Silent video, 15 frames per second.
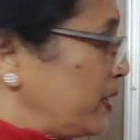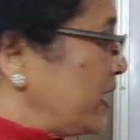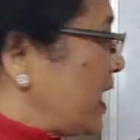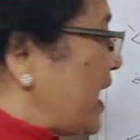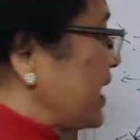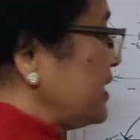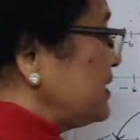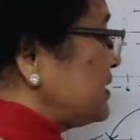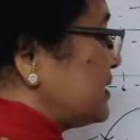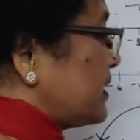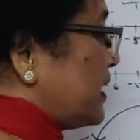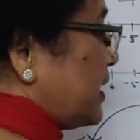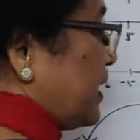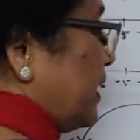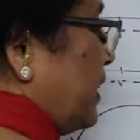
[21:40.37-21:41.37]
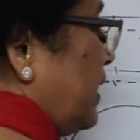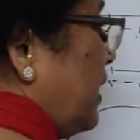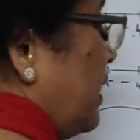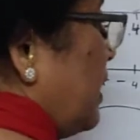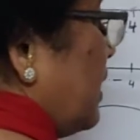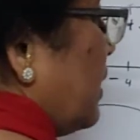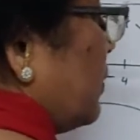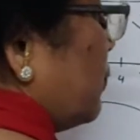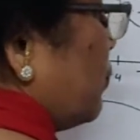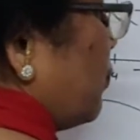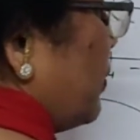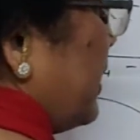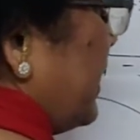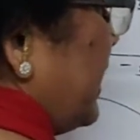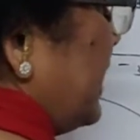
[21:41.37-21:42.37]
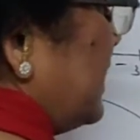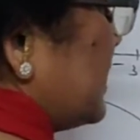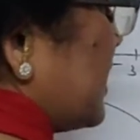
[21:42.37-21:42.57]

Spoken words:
When I say 3